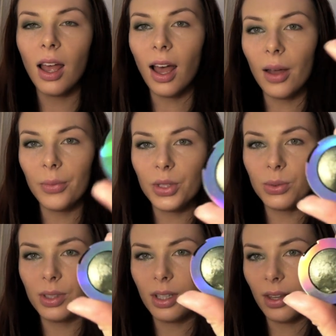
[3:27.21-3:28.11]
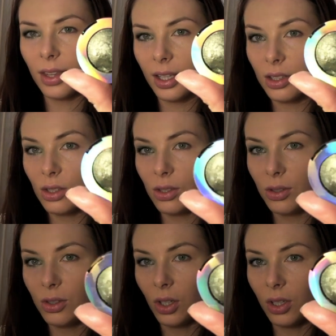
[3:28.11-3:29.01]
This one I think is
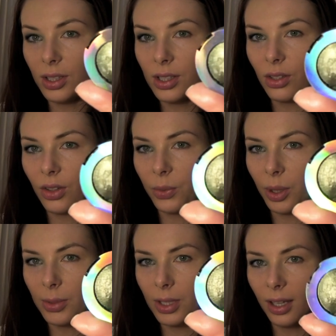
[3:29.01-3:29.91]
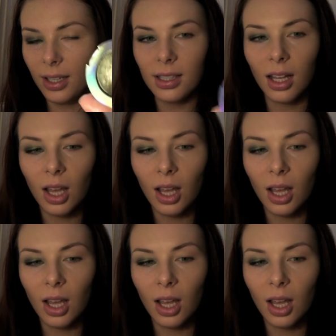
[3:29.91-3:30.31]
$2 on the website,